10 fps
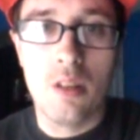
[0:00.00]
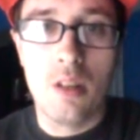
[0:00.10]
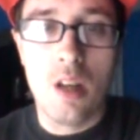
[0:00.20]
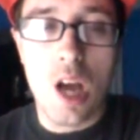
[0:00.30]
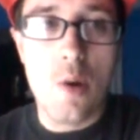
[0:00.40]

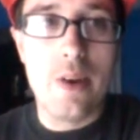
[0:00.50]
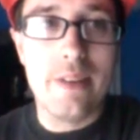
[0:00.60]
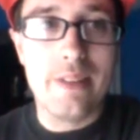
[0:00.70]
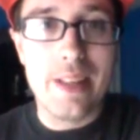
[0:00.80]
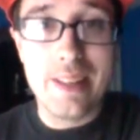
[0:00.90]
I was
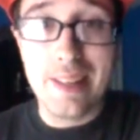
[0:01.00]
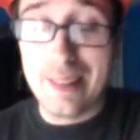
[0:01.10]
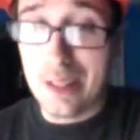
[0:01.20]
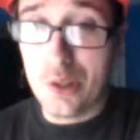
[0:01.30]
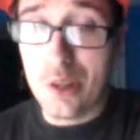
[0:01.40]
saying like the
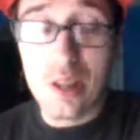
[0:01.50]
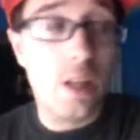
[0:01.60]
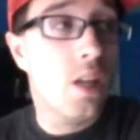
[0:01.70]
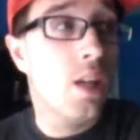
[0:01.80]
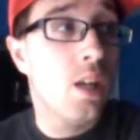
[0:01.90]
drug.
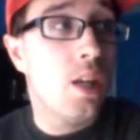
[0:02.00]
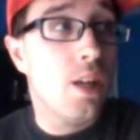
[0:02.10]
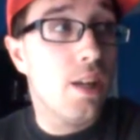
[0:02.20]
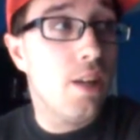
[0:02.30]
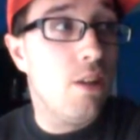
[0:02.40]

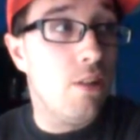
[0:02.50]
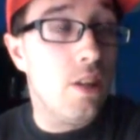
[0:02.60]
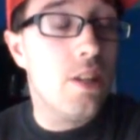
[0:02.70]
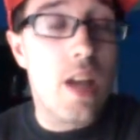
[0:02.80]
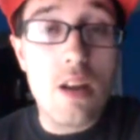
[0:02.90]
You know, you
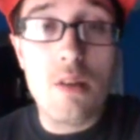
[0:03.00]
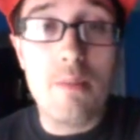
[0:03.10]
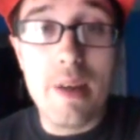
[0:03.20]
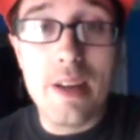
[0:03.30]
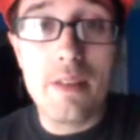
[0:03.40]
down in
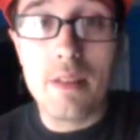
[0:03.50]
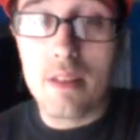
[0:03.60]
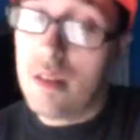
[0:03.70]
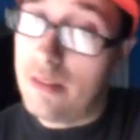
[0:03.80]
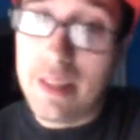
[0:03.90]
Mexico,
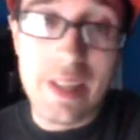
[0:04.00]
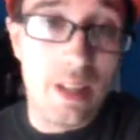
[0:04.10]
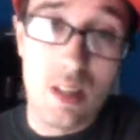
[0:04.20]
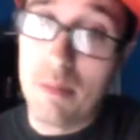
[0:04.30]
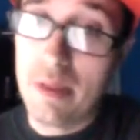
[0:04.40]
you gotta
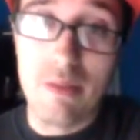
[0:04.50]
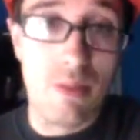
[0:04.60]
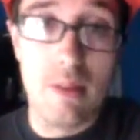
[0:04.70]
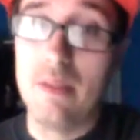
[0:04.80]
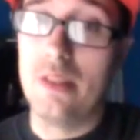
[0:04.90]
be from
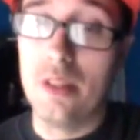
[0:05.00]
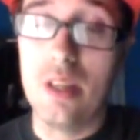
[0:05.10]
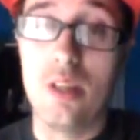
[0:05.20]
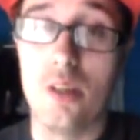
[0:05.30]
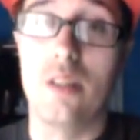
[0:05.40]
the drug
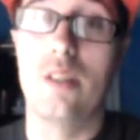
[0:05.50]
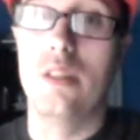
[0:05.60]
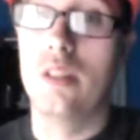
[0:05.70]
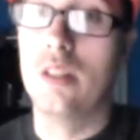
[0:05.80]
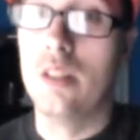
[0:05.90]
cartel.
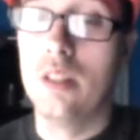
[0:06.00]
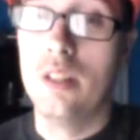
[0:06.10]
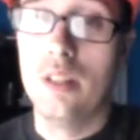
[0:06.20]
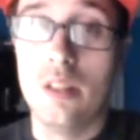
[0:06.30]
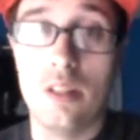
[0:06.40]

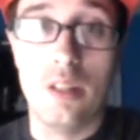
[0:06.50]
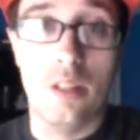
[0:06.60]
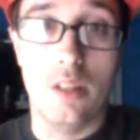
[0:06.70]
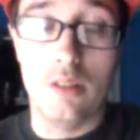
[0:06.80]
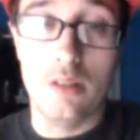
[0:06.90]
You
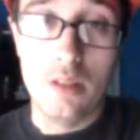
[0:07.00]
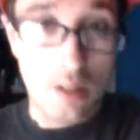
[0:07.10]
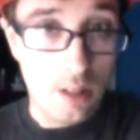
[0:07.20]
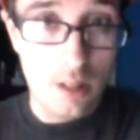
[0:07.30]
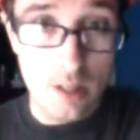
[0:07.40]

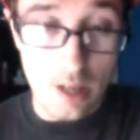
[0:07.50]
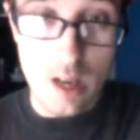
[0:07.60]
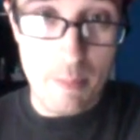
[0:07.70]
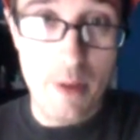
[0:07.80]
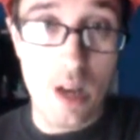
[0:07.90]
know, you gotta
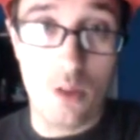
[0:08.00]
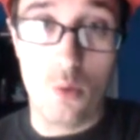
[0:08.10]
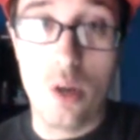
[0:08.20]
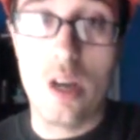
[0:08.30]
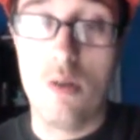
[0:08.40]
be on the
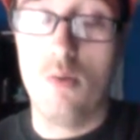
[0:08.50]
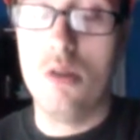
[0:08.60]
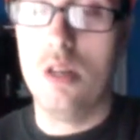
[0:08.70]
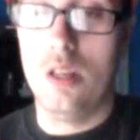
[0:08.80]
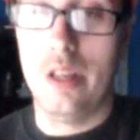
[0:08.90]
right
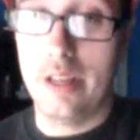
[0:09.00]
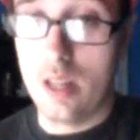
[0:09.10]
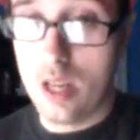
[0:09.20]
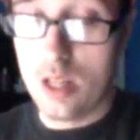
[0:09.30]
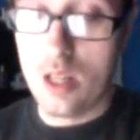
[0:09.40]
one like
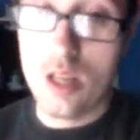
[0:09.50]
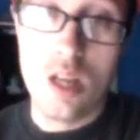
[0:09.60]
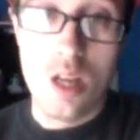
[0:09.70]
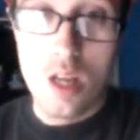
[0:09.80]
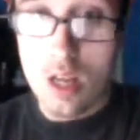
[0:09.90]
that. They,
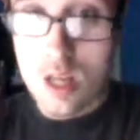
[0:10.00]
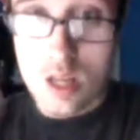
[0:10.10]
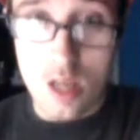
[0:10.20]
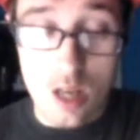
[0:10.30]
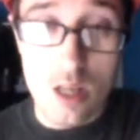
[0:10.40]

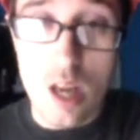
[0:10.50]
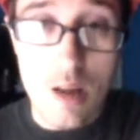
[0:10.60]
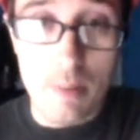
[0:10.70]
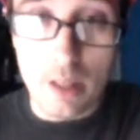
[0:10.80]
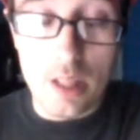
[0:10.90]
they can't
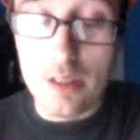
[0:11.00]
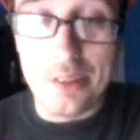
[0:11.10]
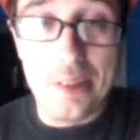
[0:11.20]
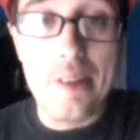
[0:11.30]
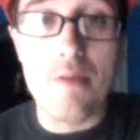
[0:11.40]
even kill
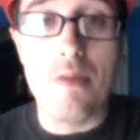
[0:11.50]
one.